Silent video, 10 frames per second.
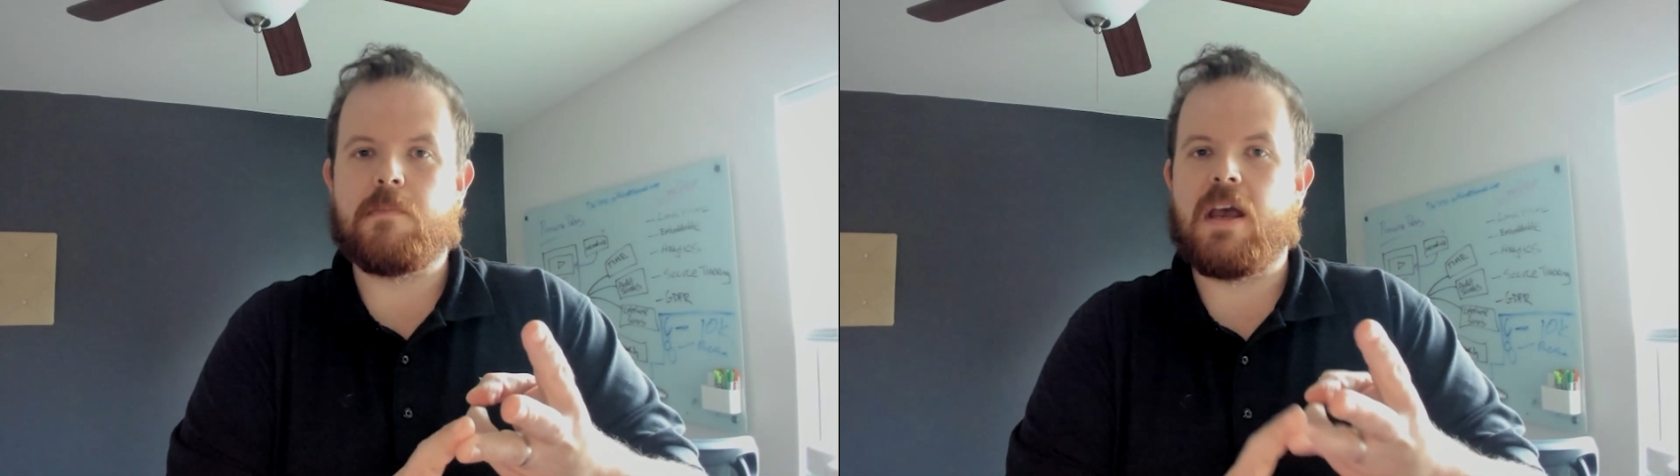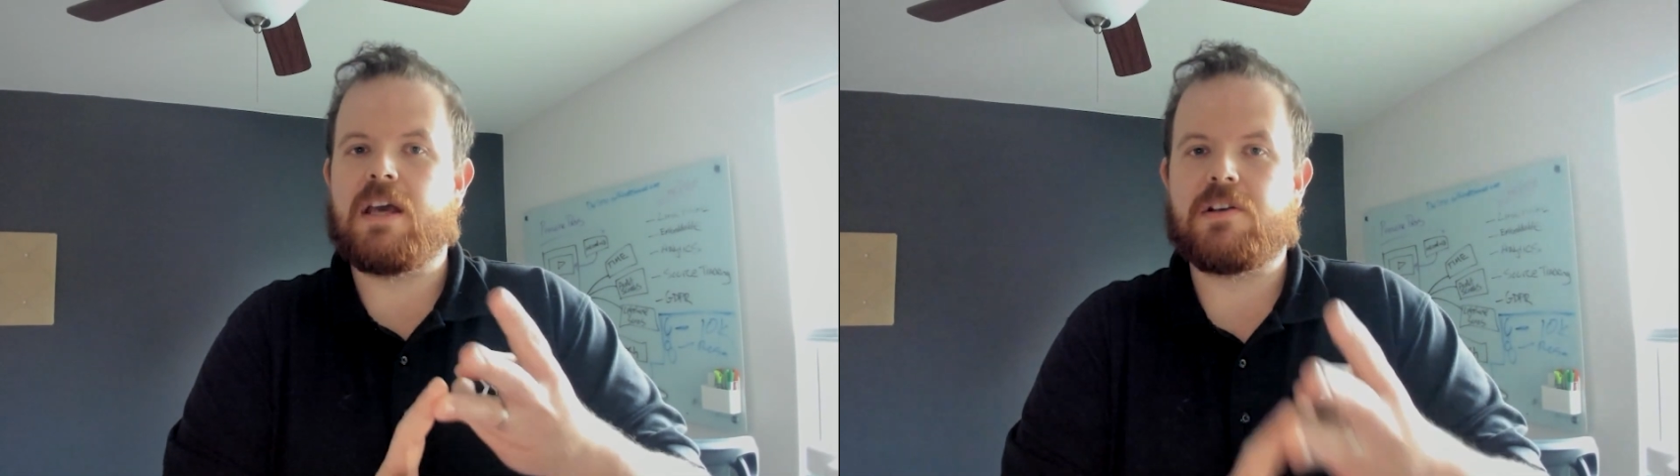
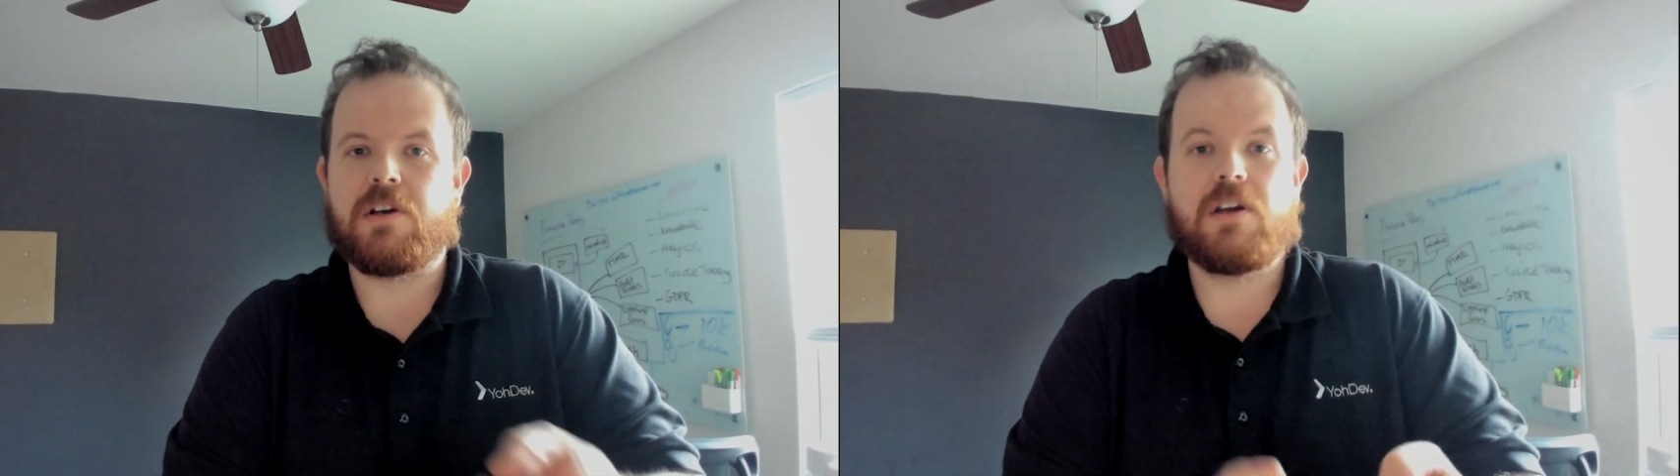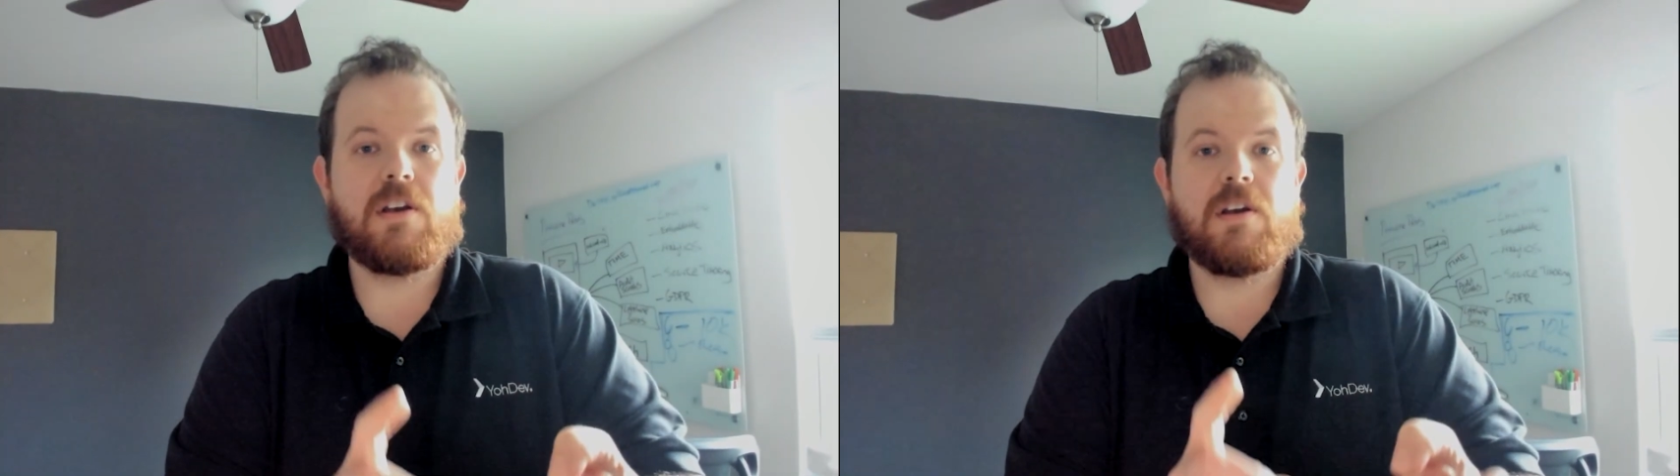
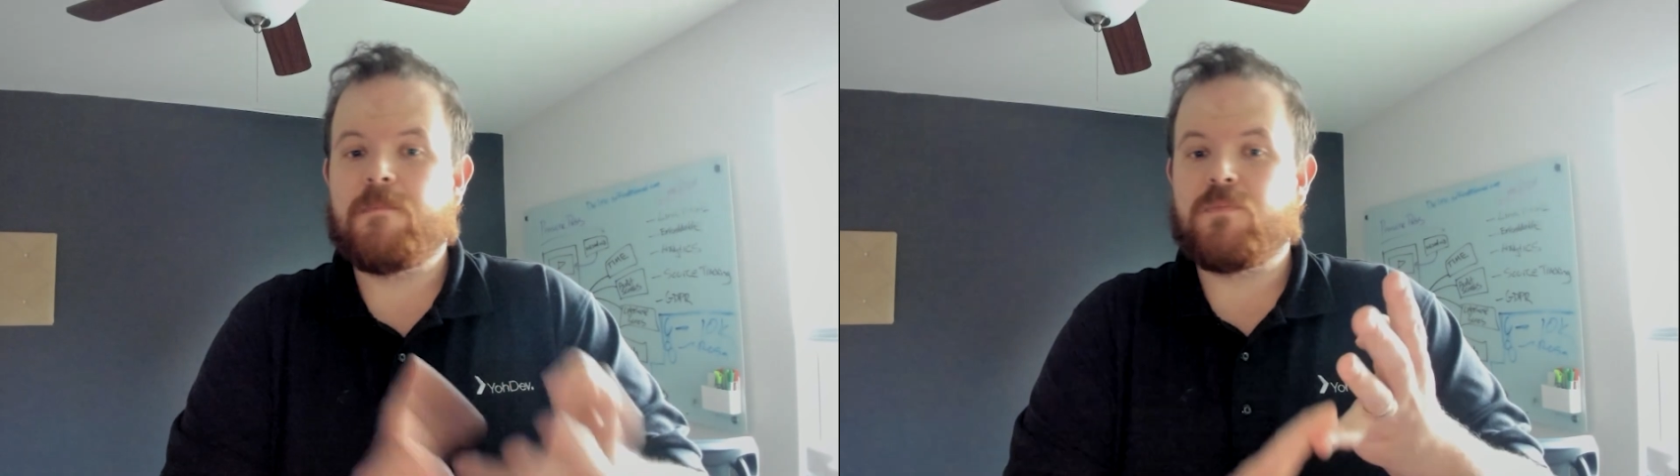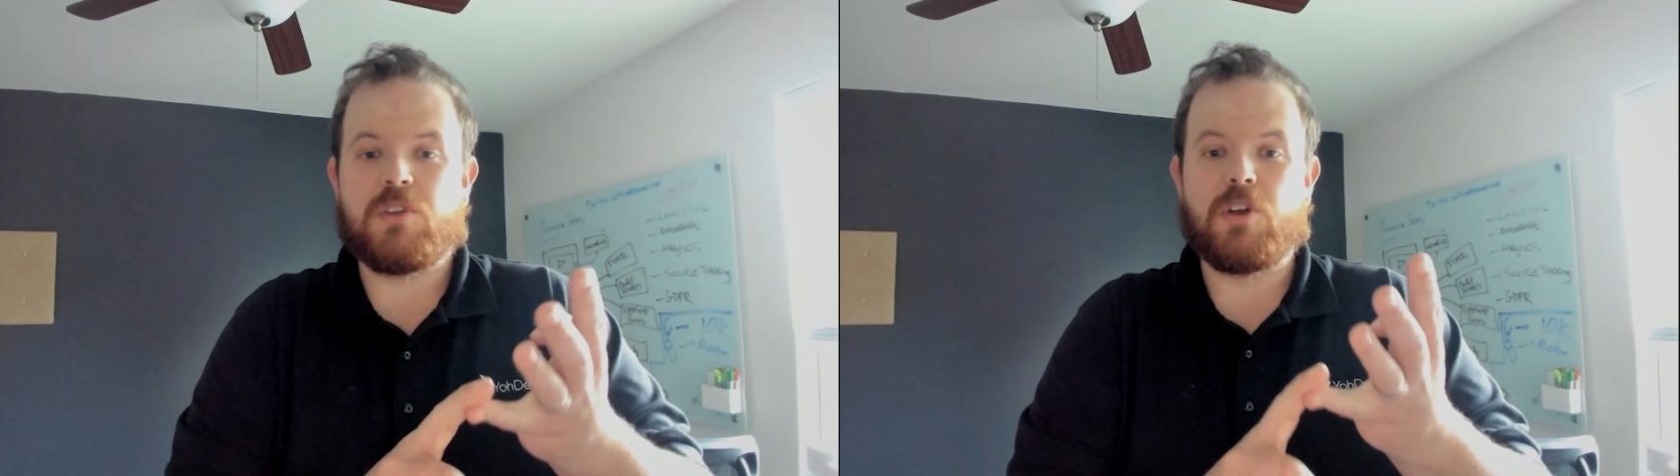manner.
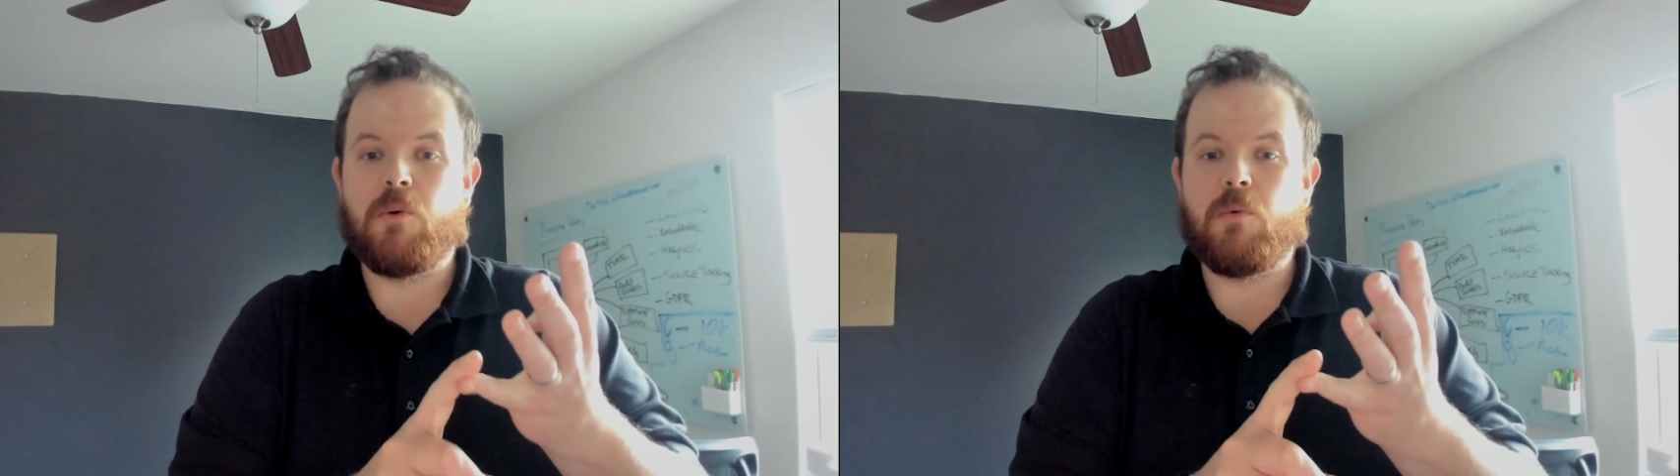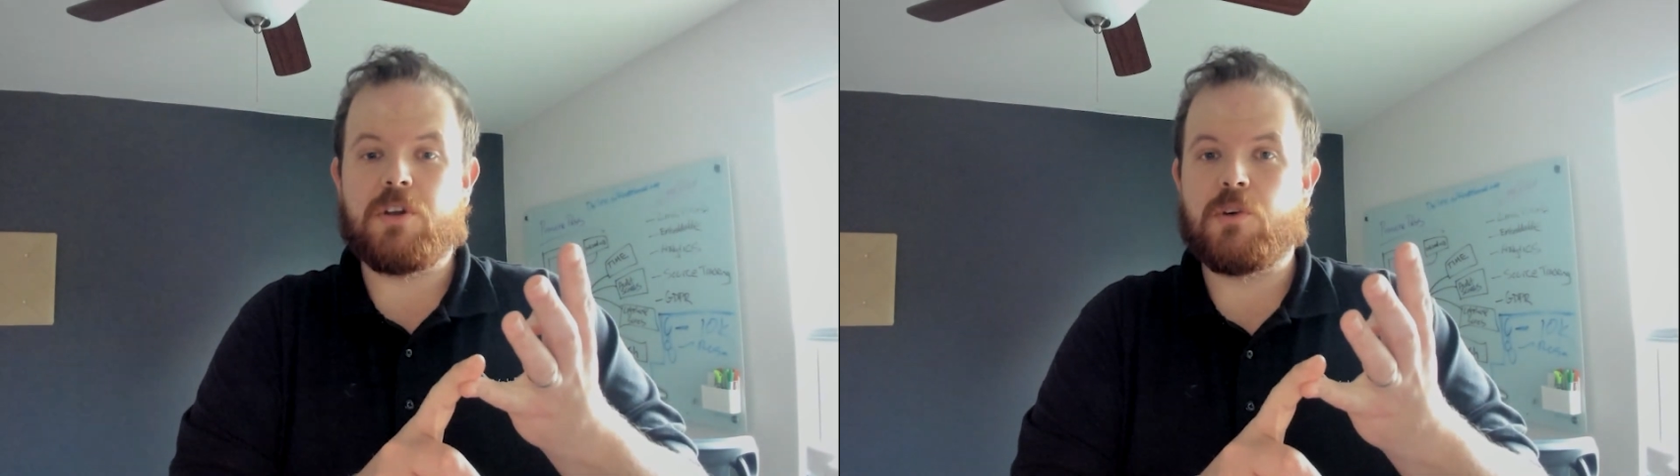You
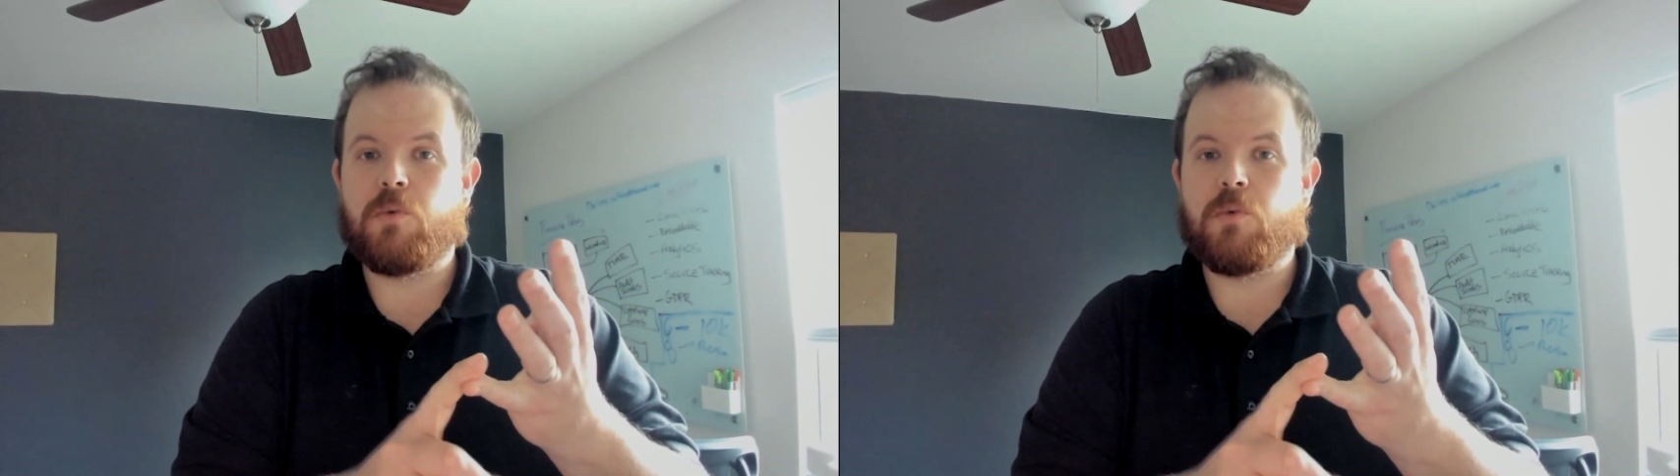don't want your